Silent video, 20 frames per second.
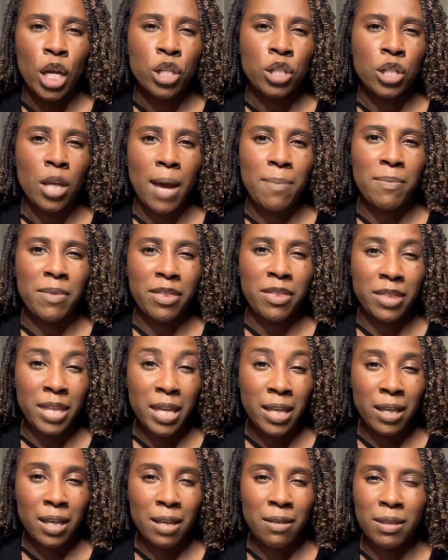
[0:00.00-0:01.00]
So I'm
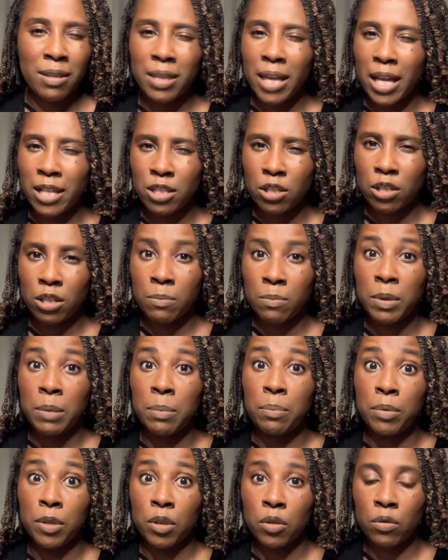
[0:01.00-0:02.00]
thinking that that's gonna be
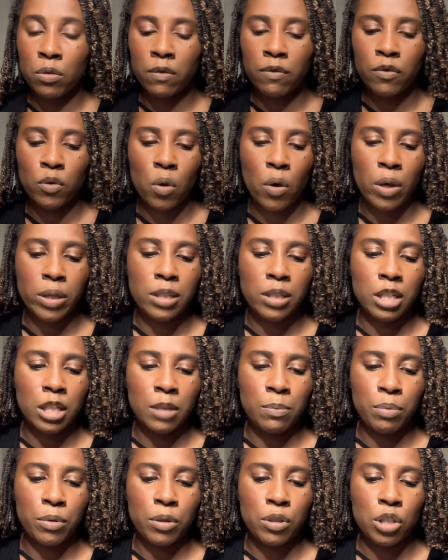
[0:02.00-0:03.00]
beautiful on
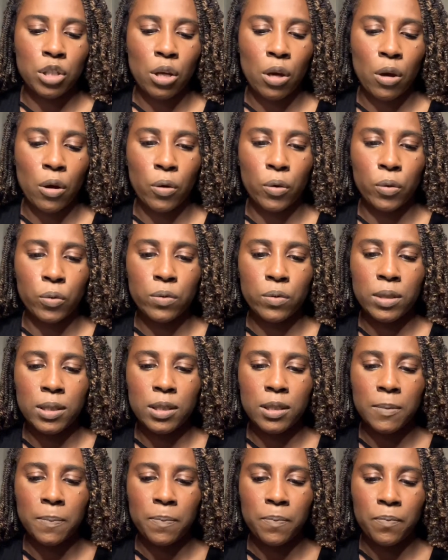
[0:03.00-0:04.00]
deeper
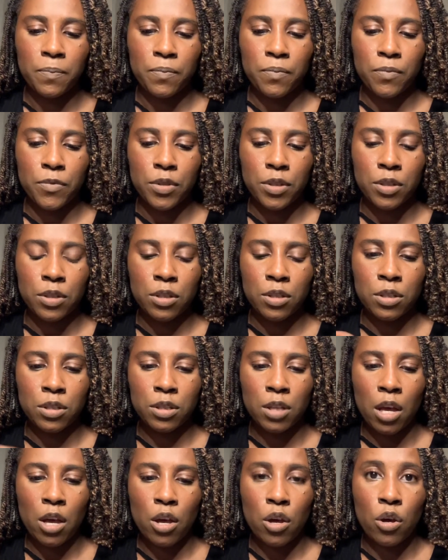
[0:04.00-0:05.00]
tones.
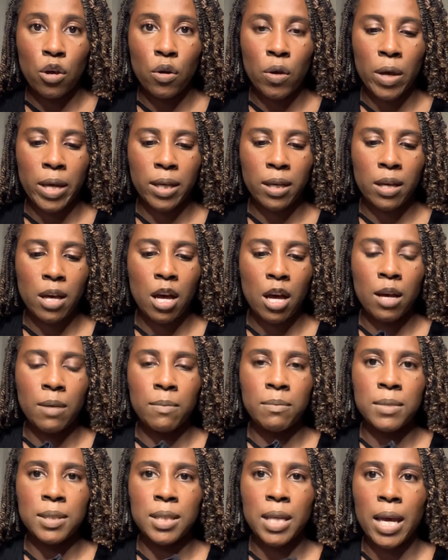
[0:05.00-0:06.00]
So it
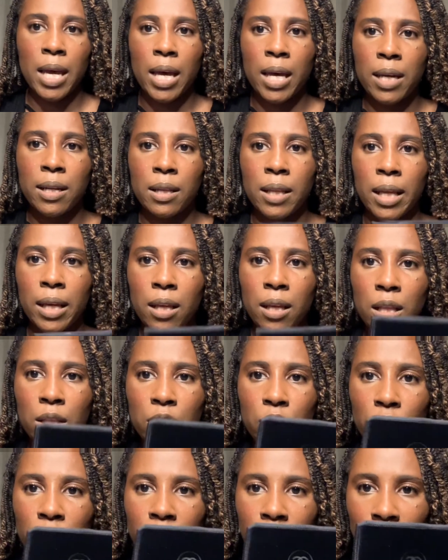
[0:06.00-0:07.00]
comes in like a
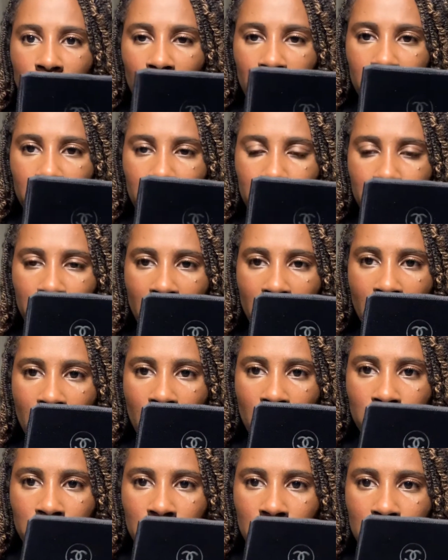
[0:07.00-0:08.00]
little velvet
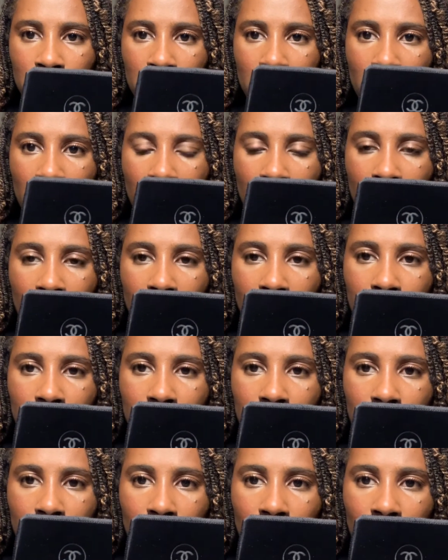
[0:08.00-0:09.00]
pouch, and
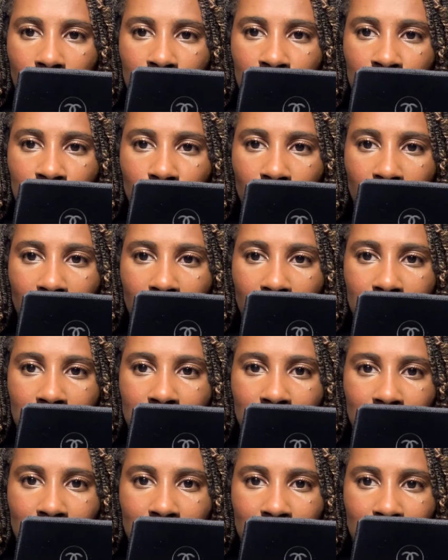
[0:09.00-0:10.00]
then it also has
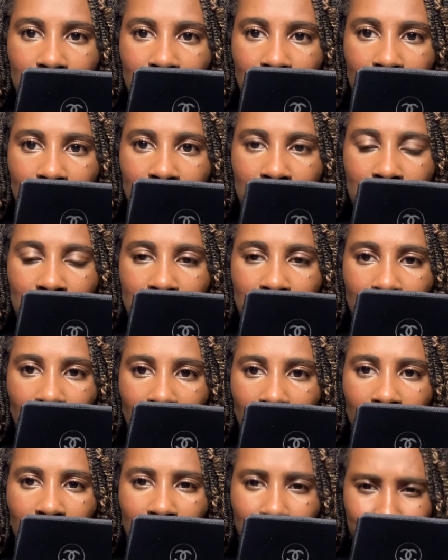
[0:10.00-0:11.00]
the
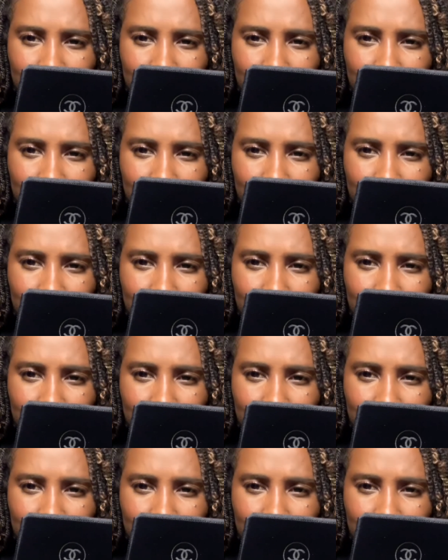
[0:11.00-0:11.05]
CC.